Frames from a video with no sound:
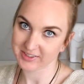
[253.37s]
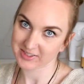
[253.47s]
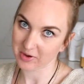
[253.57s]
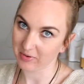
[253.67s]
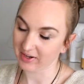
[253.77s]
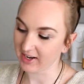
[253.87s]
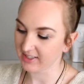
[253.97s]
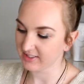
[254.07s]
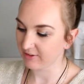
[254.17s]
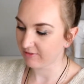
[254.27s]
So a
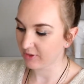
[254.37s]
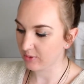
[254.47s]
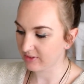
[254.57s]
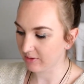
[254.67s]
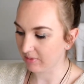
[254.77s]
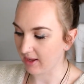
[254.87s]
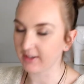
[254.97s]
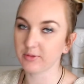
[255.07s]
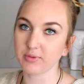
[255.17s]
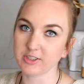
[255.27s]
nice diffuser
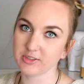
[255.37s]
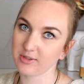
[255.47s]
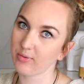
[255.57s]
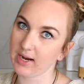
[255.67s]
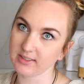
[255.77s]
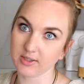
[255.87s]
blend, which is great.